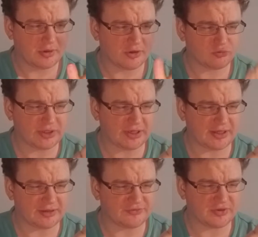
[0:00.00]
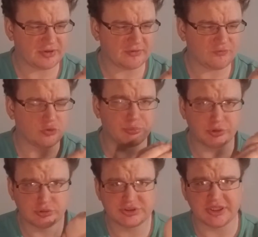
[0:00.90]
As well as if you're
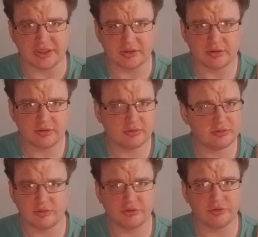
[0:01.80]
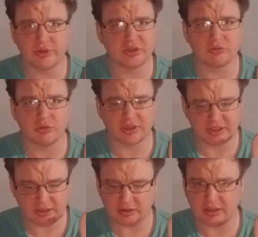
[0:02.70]
bruising, you're doing it wrong
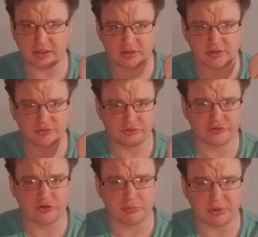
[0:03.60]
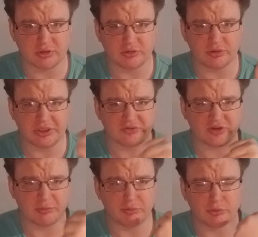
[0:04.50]
again and you should stop and
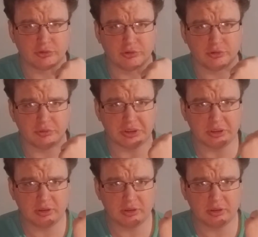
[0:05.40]
re-examine what you're doing.